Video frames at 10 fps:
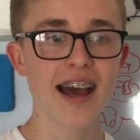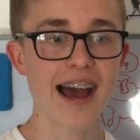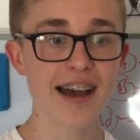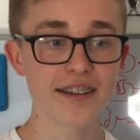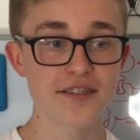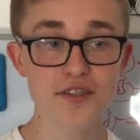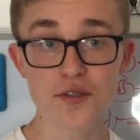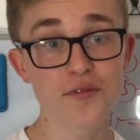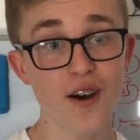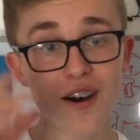And
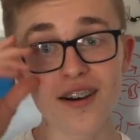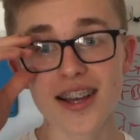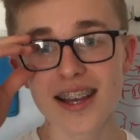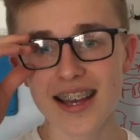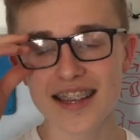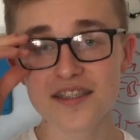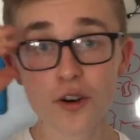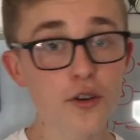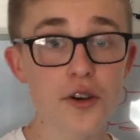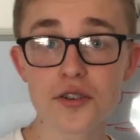so far, it's
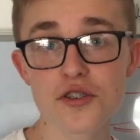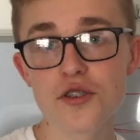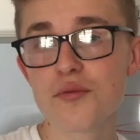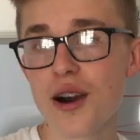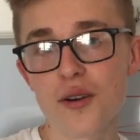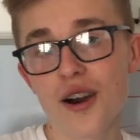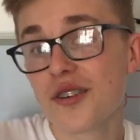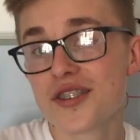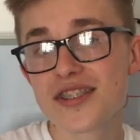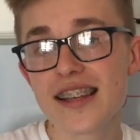not going too well. I
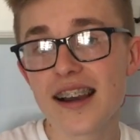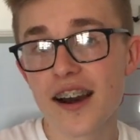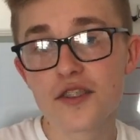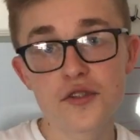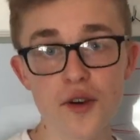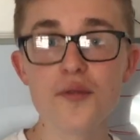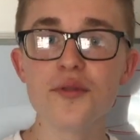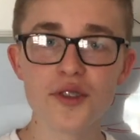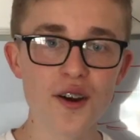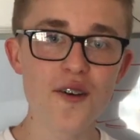
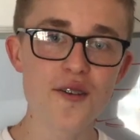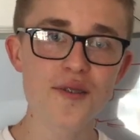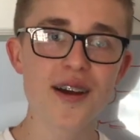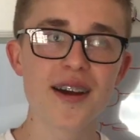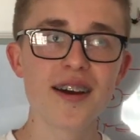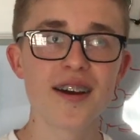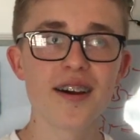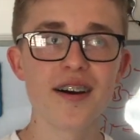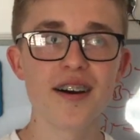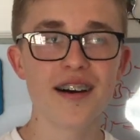don't know
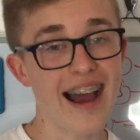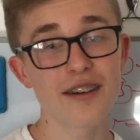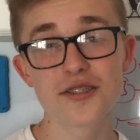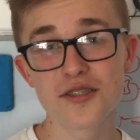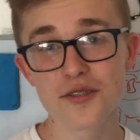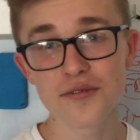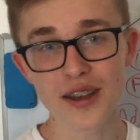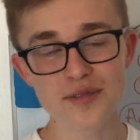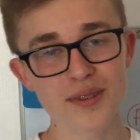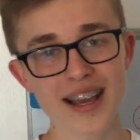how to do
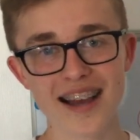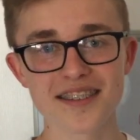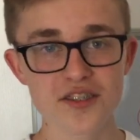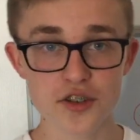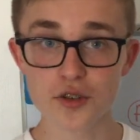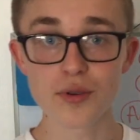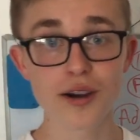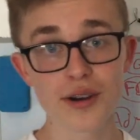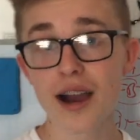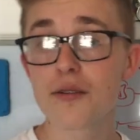Facebook ads too
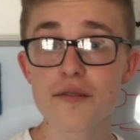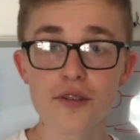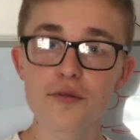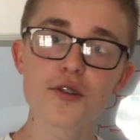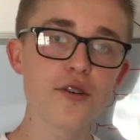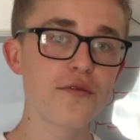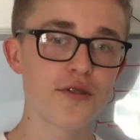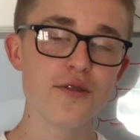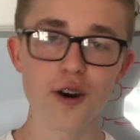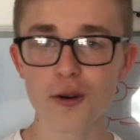well. However, I've got a
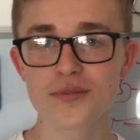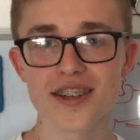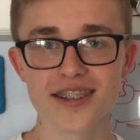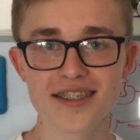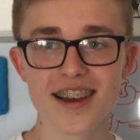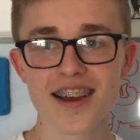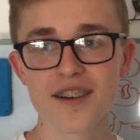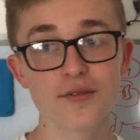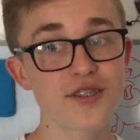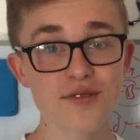few opt-ins,
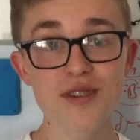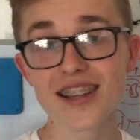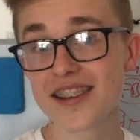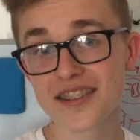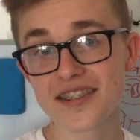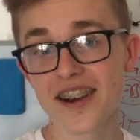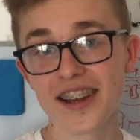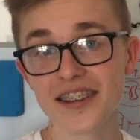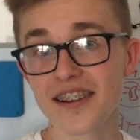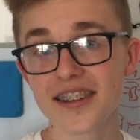which is really
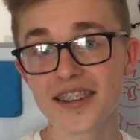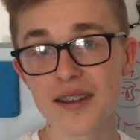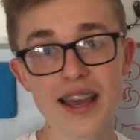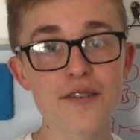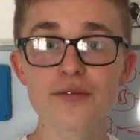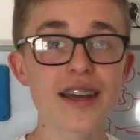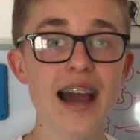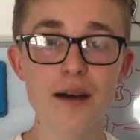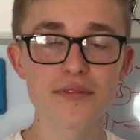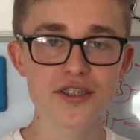exciting. Like, if they
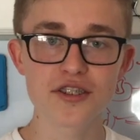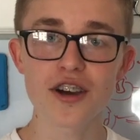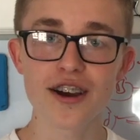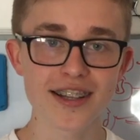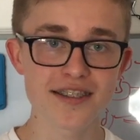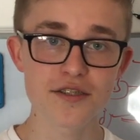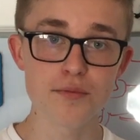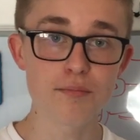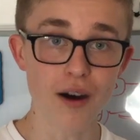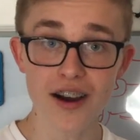happen to turn
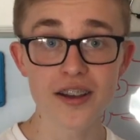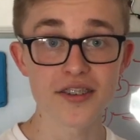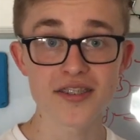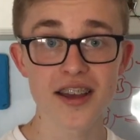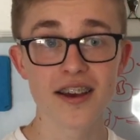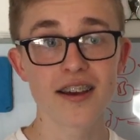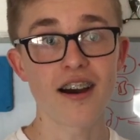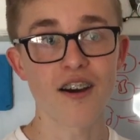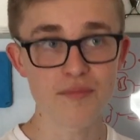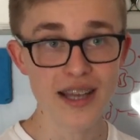into buyers,
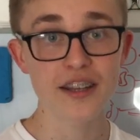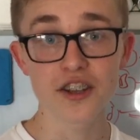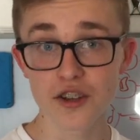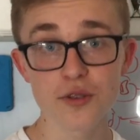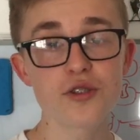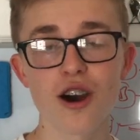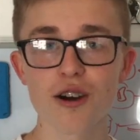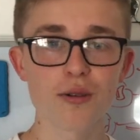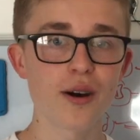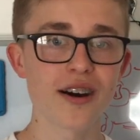I've made a huge
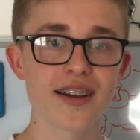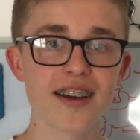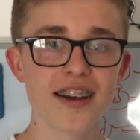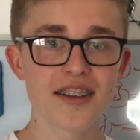ROI.